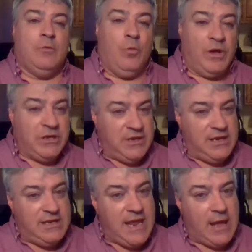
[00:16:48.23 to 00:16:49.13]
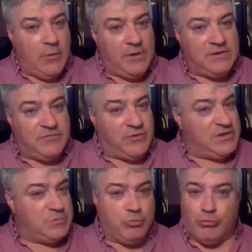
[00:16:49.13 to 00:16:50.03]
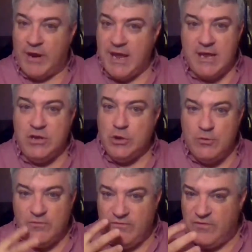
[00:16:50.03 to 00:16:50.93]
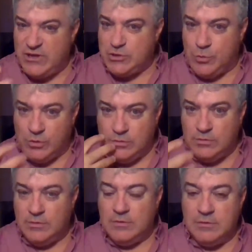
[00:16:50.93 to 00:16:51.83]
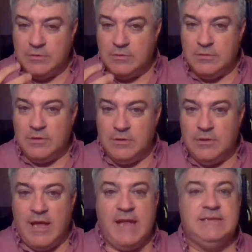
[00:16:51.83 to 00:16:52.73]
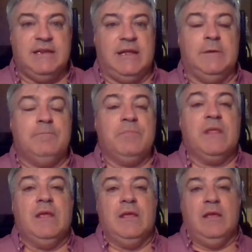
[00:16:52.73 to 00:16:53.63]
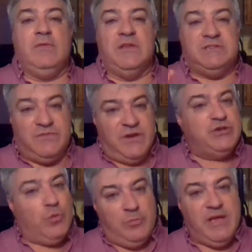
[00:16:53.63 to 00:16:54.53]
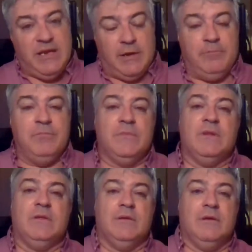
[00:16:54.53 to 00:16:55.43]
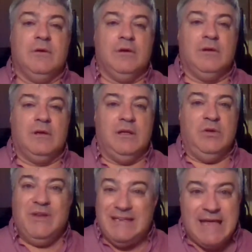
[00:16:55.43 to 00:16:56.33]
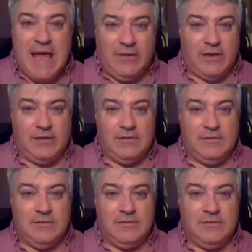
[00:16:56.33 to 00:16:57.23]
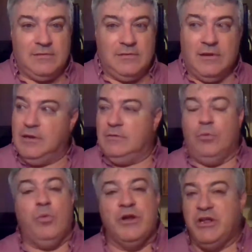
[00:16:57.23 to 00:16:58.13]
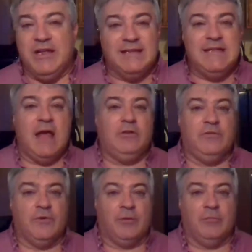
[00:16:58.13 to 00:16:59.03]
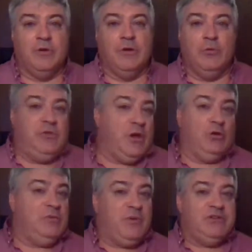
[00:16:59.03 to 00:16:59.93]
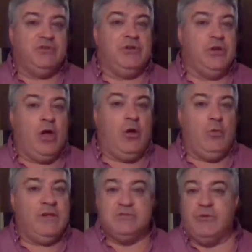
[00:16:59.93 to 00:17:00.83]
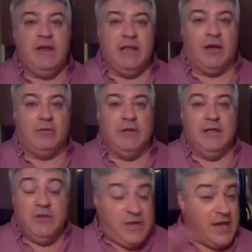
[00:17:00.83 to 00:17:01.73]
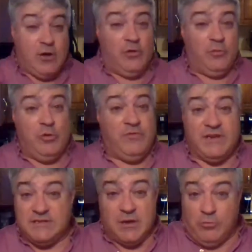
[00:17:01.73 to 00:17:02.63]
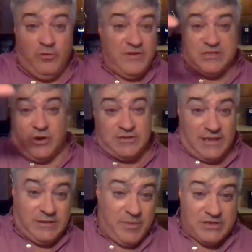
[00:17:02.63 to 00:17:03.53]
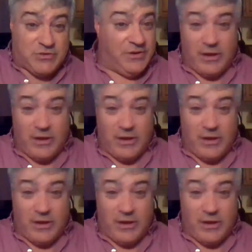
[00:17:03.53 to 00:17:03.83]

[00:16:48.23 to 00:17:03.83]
What you need now is for this brand new visual entity, this visual medium, you need talent. Well, where are you going to get talent from? Well, the only place you can go is radio. You can't go to the movies. Movie stars like the big screen.